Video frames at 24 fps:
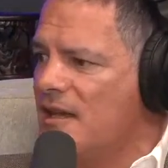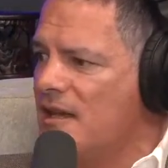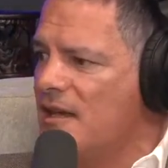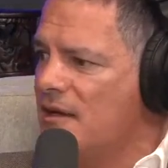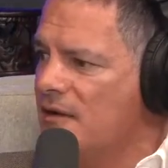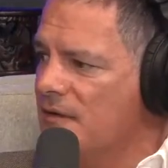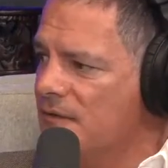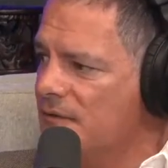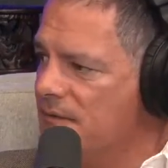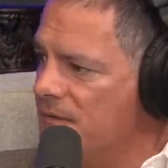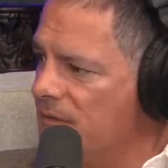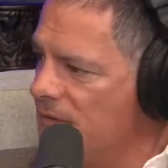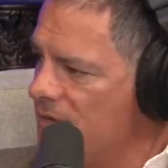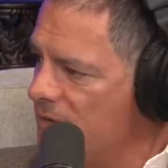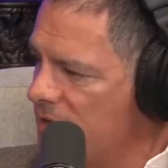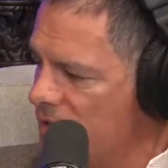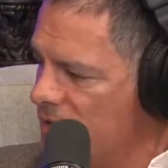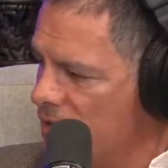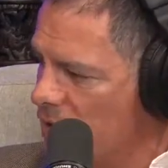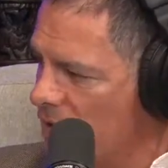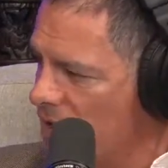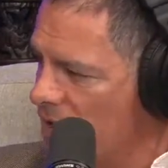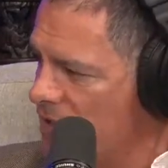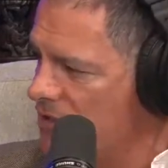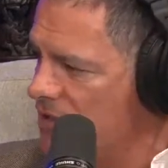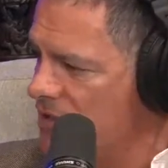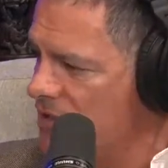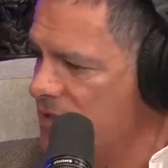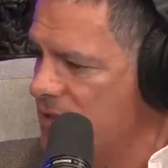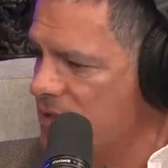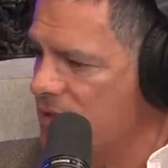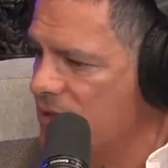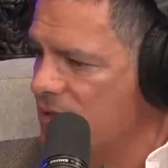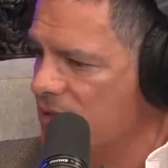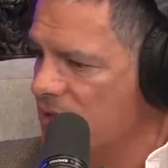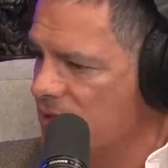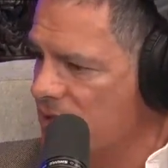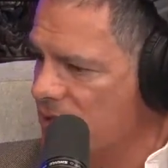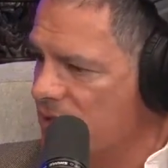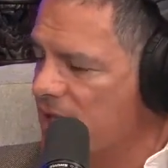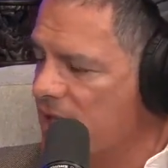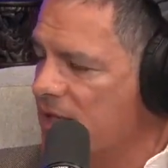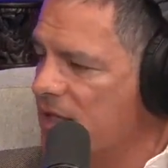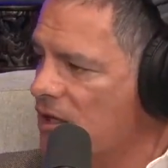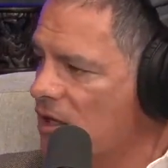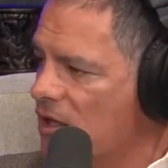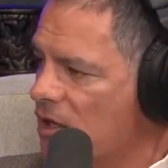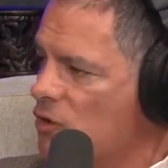of, and just
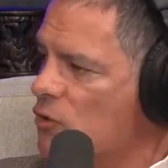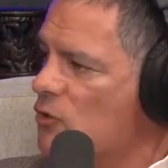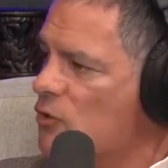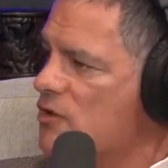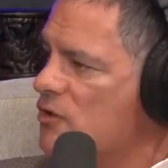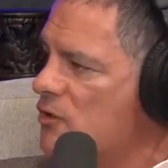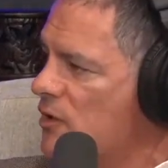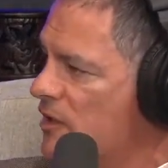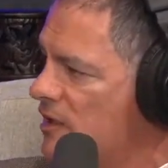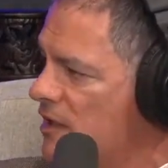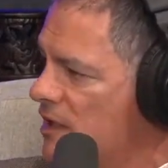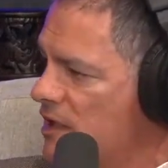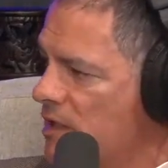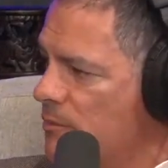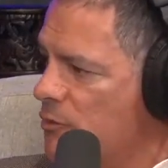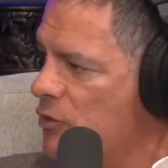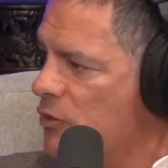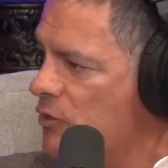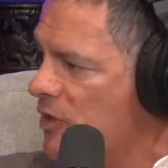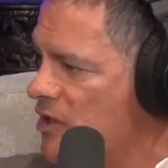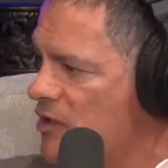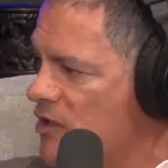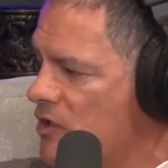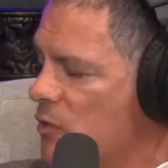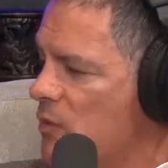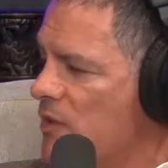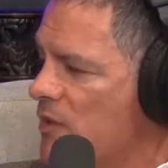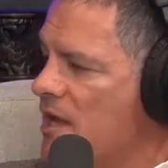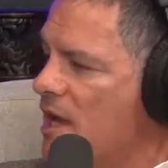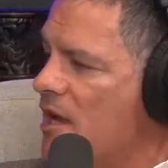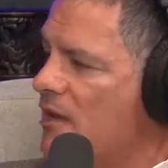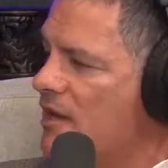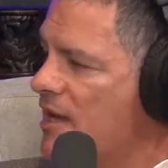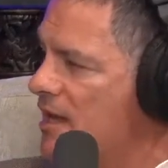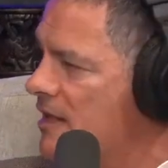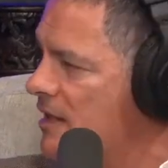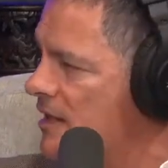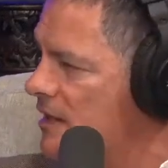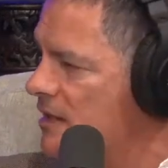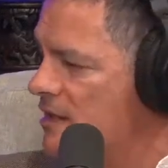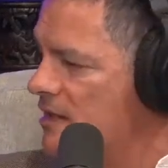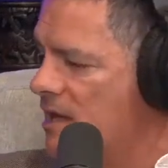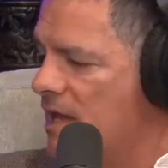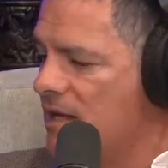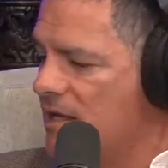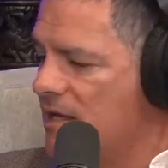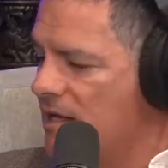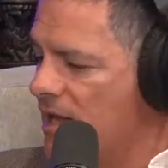letting unrestricted immigration without
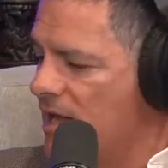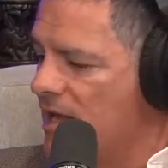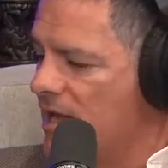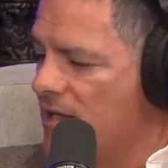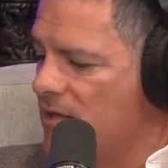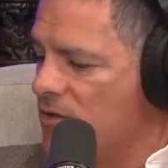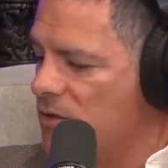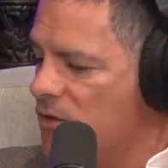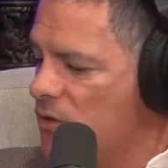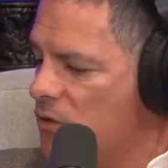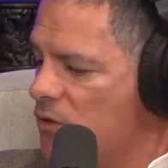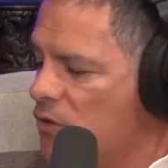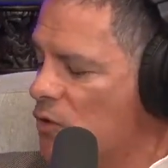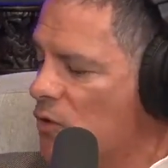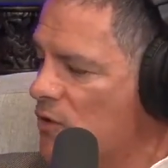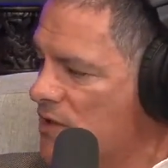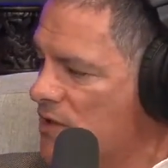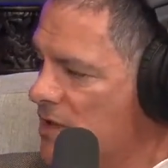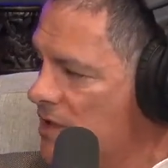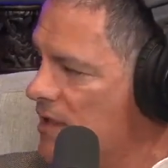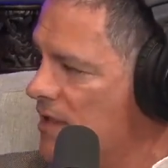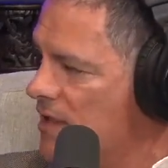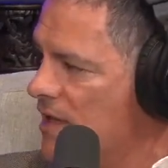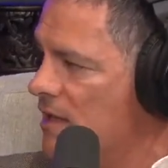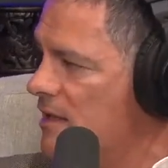any attitude towards